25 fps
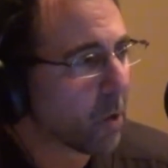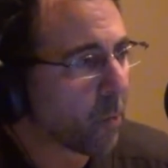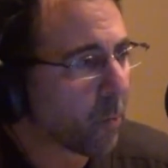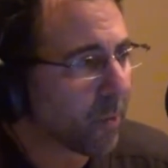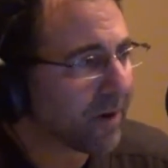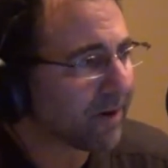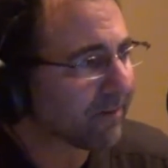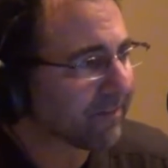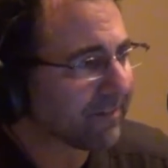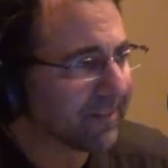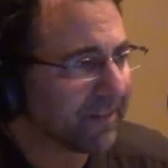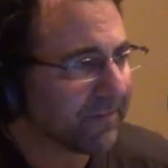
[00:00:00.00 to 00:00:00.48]

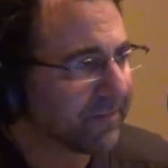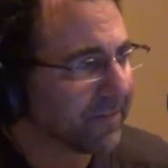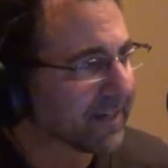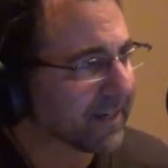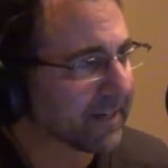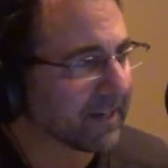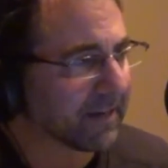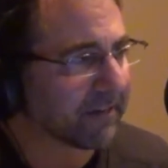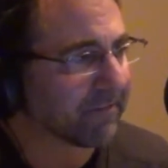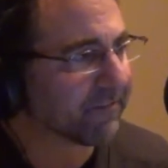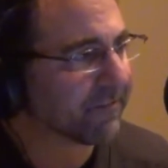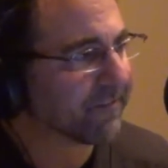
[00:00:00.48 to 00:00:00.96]
we are living
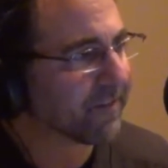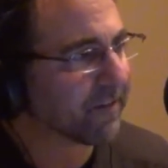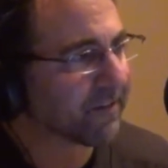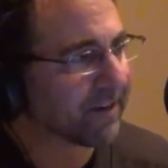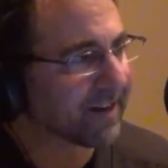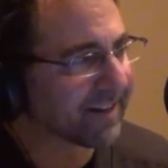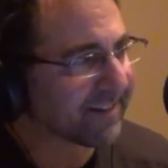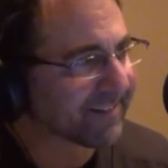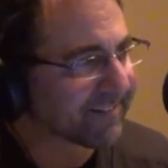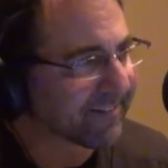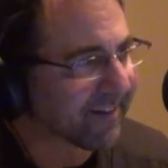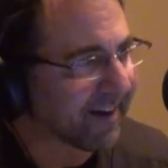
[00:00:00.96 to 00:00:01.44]
in a
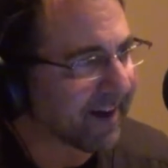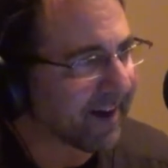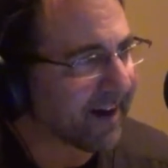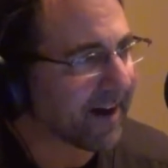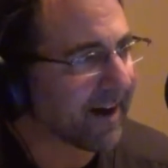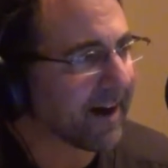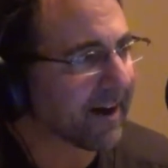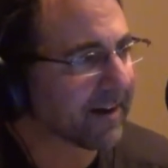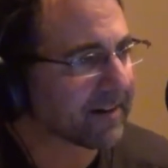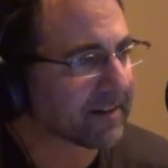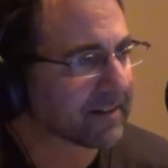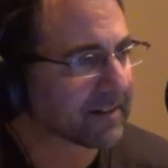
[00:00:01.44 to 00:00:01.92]
very
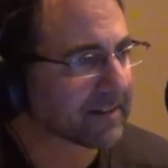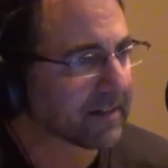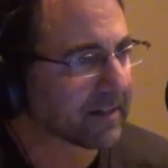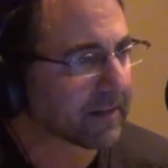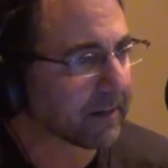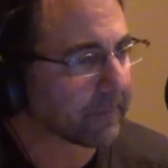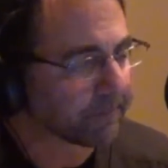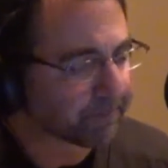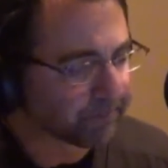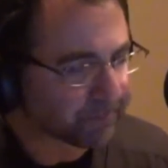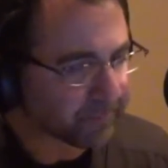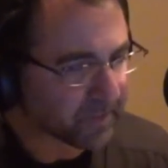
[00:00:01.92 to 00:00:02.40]

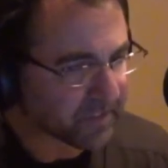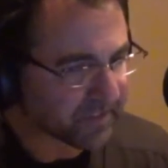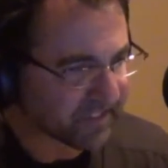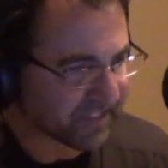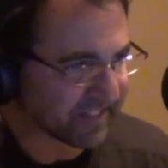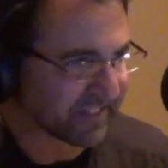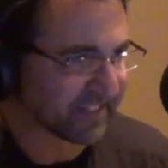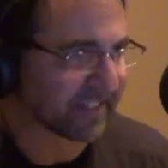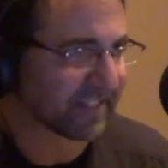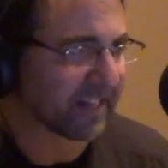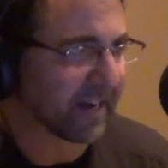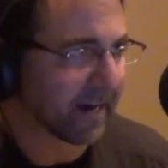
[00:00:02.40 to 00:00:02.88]
toxic
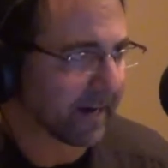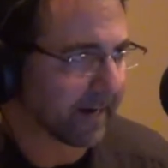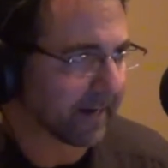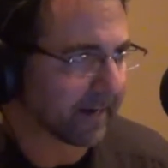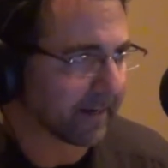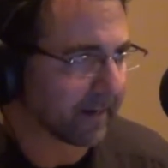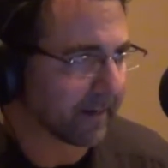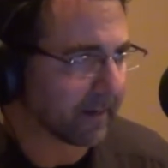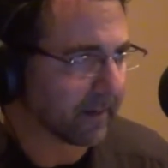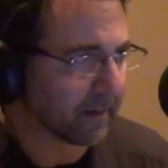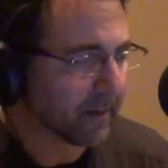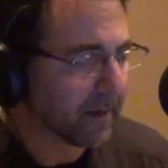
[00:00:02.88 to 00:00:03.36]

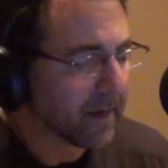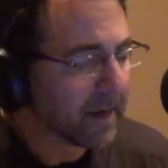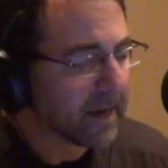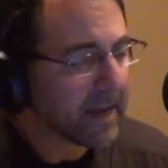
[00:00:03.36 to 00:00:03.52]
society.